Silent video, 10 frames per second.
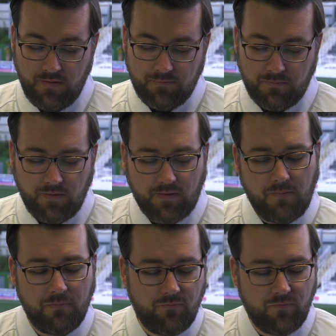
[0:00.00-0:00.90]
So another
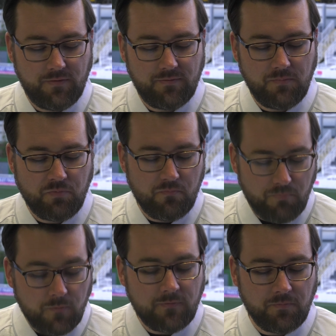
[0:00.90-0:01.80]
couple of recently
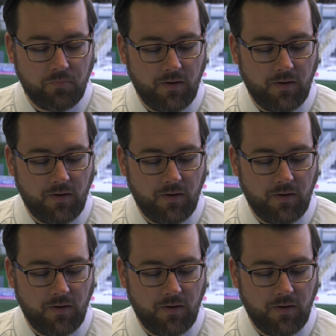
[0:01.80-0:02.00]
promoted